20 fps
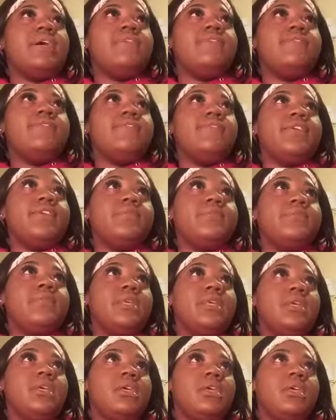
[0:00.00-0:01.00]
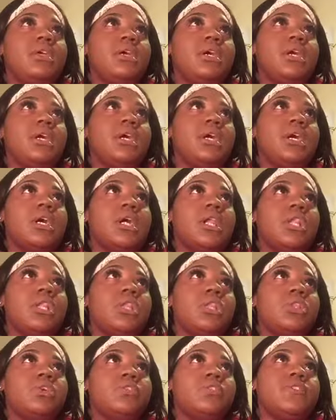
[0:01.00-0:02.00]
Fit Me
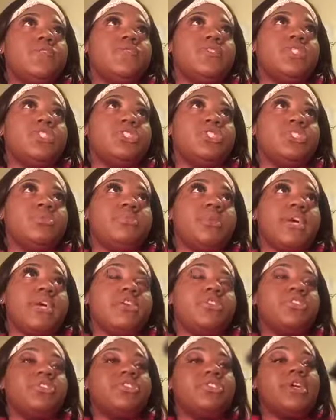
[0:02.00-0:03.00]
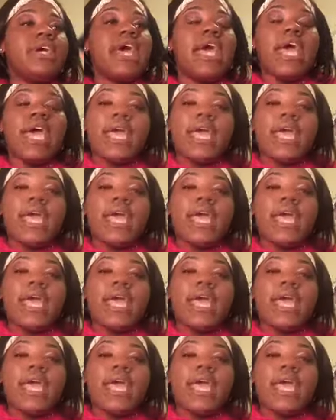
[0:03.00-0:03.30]
loose finishing powder,